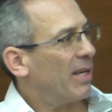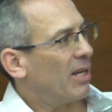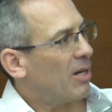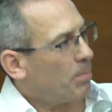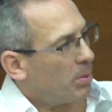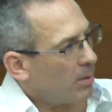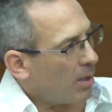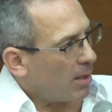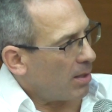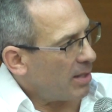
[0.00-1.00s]
picking up
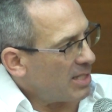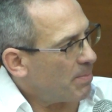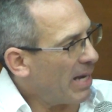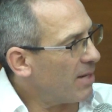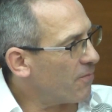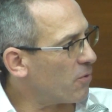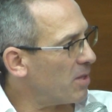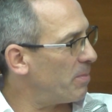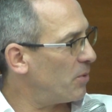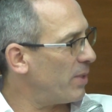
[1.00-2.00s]
on this back and
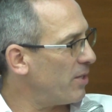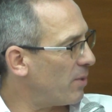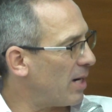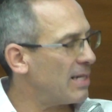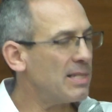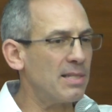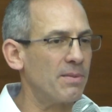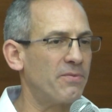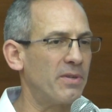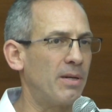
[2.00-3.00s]
forth between you guys.
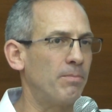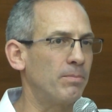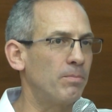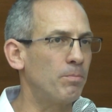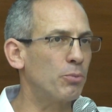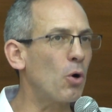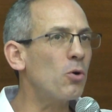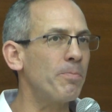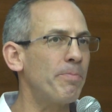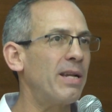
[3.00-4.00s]

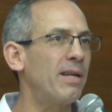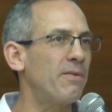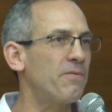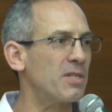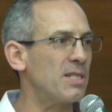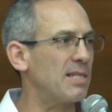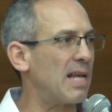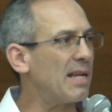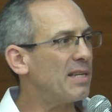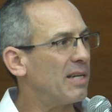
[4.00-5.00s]
Pro-competitive versus
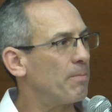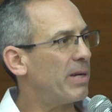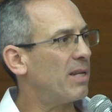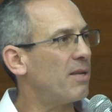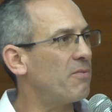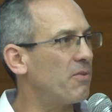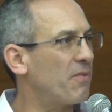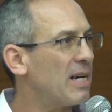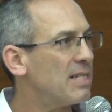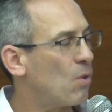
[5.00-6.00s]
anti-competitive
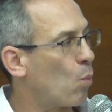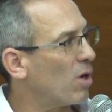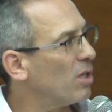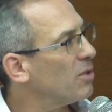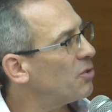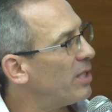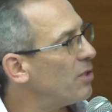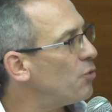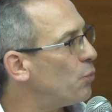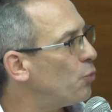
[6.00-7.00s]
divides the world
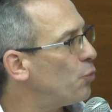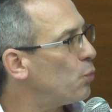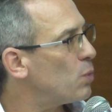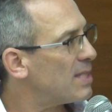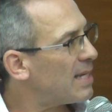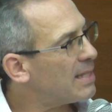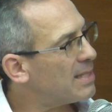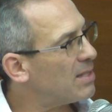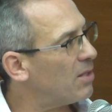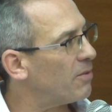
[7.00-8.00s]
into two
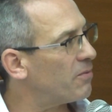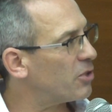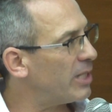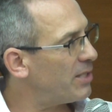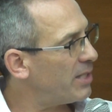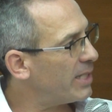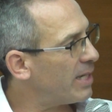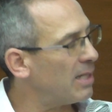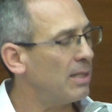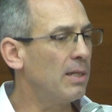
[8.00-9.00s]
sets of
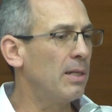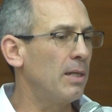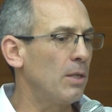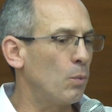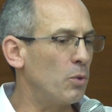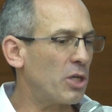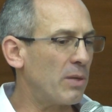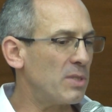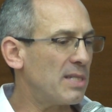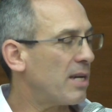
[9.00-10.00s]
criteria, which I
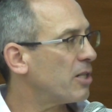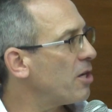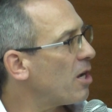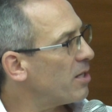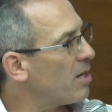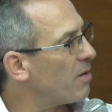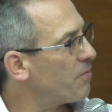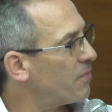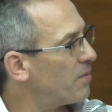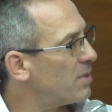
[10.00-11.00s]
would say are not
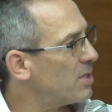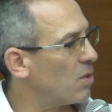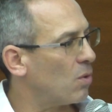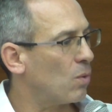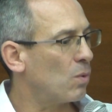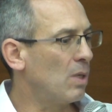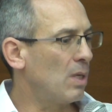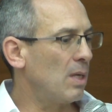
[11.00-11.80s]
enough. So